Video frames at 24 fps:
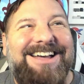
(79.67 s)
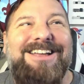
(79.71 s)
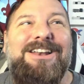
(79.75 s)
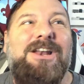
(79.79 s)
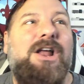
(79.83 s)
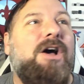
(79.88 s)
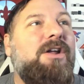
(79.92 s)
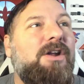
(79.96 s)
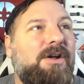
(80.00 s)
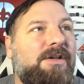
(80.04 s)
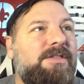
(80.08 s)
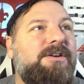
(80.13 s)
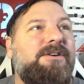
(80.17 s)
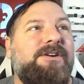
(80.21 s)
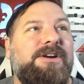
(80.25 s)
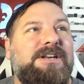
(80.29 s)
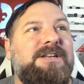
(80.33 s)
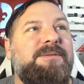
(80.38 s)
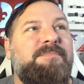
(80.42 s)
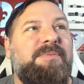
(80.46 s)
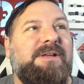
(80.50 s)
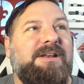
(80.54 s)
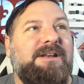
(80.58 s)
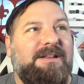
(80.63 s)
No, they're
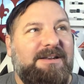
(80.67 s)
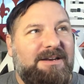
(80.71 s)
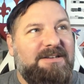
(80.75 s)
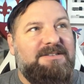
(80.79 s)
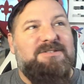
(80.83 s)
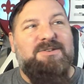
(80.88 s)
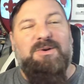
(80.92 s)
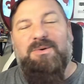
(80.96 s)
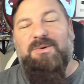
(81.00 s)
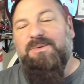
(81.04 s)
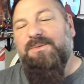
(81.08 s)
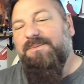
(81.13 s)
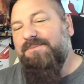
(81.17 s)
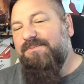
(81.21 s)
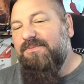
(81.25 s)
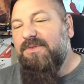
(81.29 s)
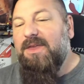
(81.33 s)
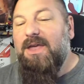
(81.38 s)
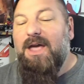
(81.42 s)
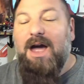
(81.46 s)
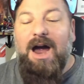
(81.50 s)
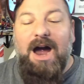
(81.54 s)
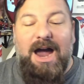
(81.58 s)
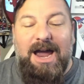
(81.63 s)
independent. It's cool.
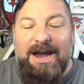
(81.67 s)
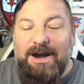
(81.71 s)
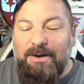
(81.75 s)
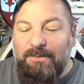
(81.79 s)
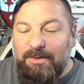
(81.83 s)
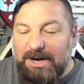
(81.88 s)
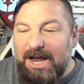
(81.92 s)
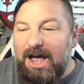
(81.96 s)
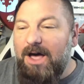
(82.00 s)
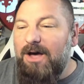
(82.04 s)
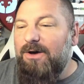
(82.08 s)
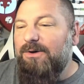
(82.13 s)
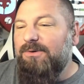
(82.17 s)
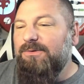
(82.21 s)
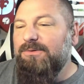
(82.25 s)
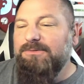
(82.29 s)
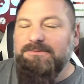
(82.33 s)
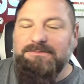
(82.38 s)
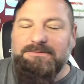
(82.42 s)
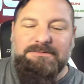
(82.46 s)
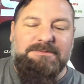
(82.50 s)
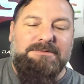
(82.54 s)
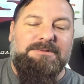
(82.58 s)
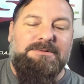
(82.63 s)
All right, here we
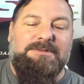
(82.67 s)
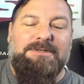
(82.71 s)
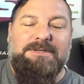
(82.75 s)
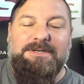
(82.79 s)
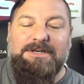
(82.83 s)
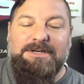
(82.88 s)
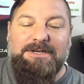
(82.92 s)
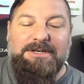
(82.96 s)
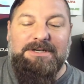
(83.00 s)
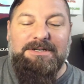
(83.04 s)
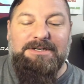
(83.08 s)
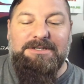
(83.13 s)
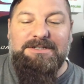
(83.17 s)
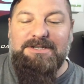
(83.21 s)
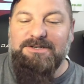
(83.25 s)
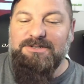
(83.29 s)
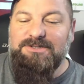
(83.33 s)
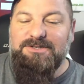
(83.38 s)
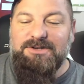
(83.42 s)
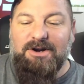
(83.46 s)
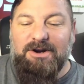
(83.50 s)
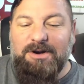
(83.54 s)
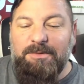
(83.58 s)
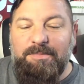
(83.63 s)
go.
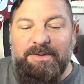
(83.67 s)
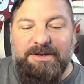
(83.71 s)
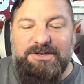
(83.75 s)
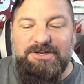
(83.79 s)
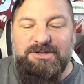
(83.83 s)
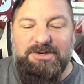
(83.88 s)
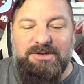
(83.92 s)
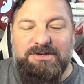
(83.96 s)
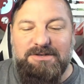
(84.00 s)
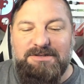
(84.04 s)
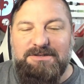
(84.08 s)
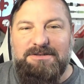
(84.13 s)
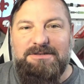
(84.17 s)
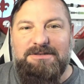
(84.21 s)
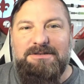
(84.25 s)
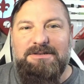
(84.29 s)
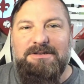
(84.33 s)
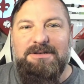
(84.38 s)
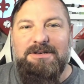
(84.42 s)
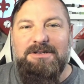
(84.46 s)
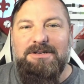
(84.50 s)
DeerStalker Pictures.